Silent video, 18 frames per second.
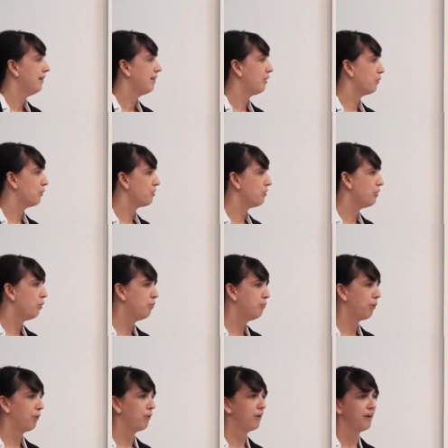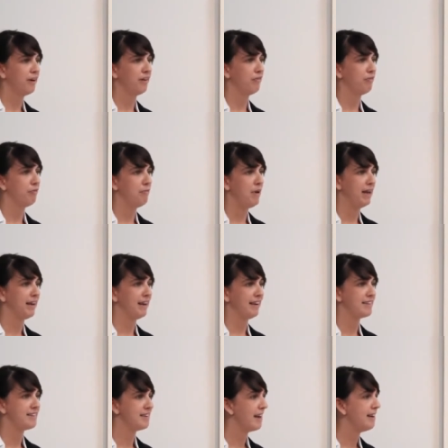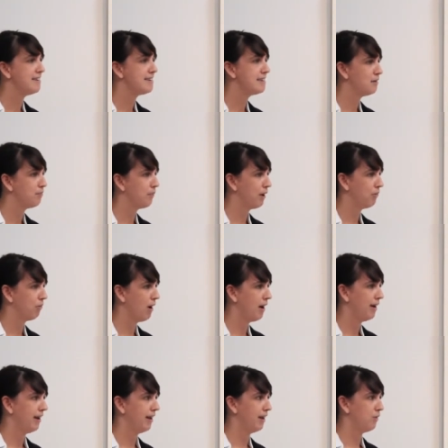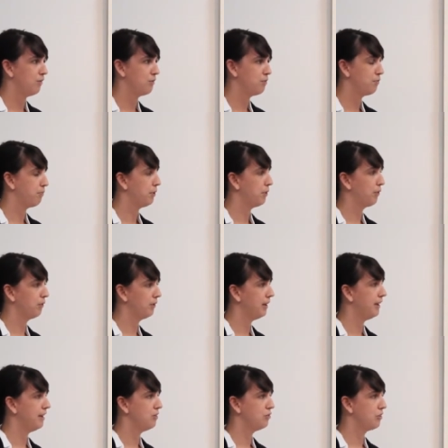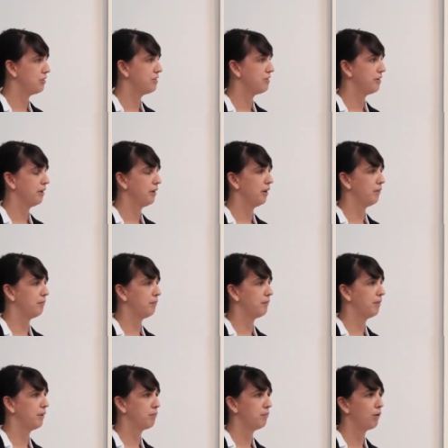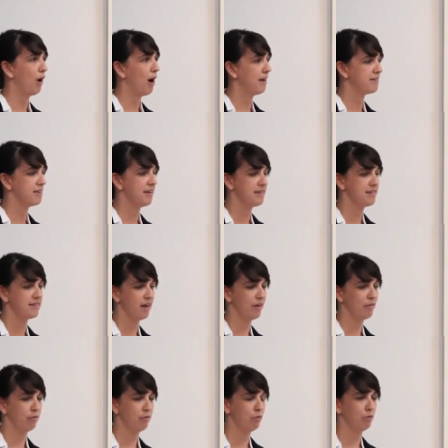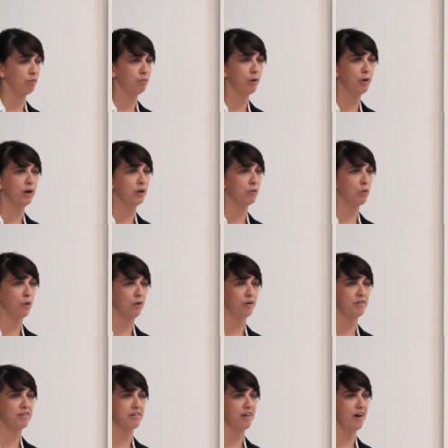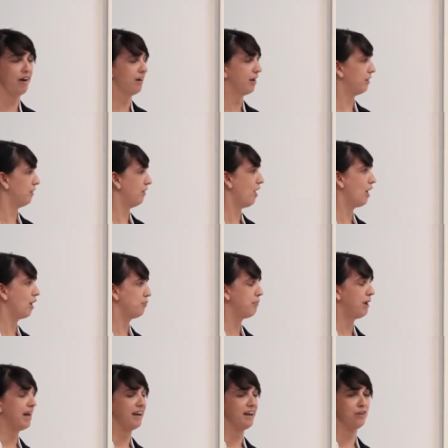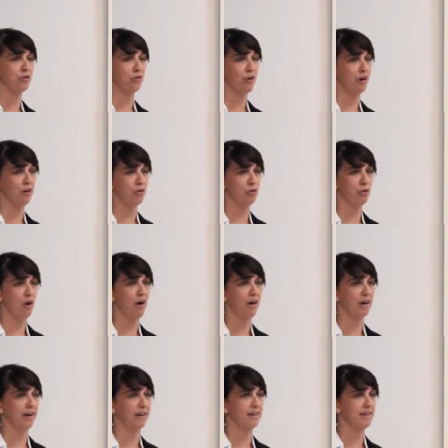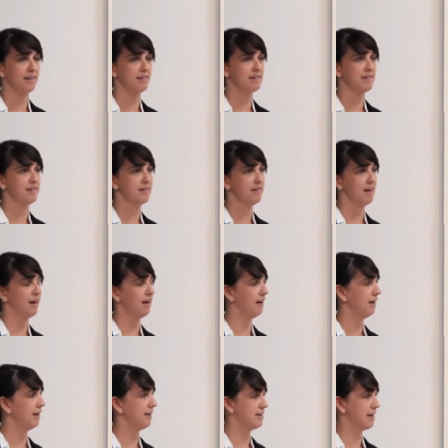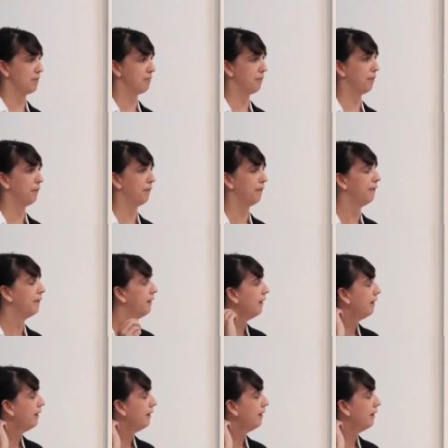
There was no burden of making sense in my writing. It was purely just the process of putting words on a page or on a drawing in this example.